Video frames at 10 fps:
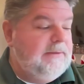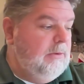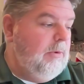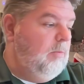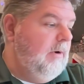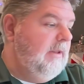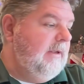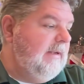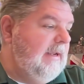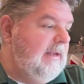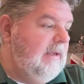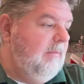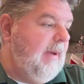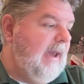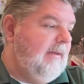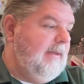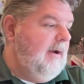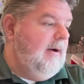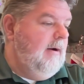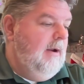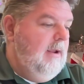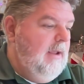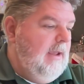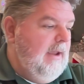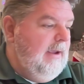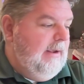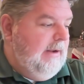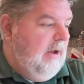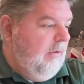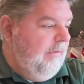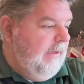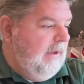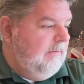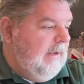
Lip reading: so we really need him back there and healthy.